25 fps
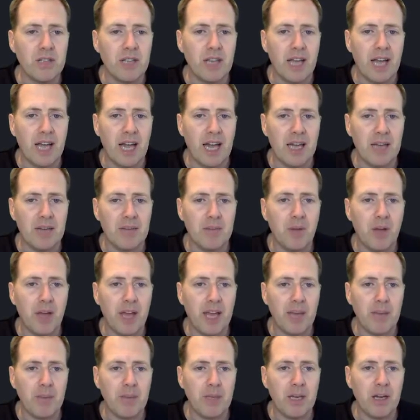and my
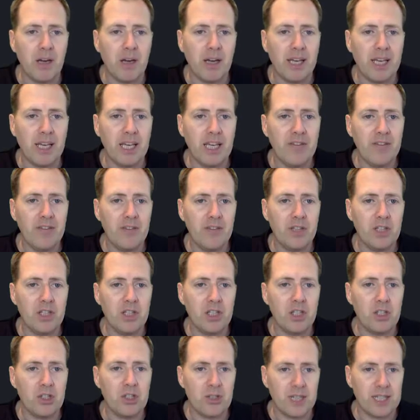API key for the
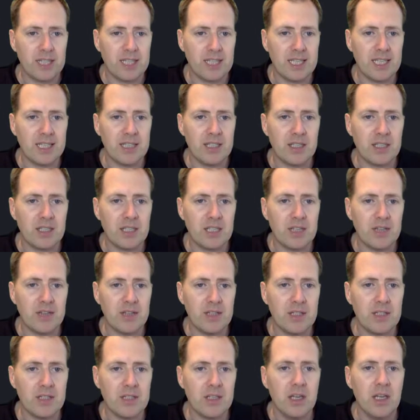translator
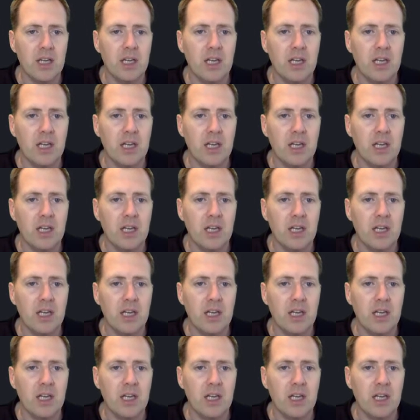service.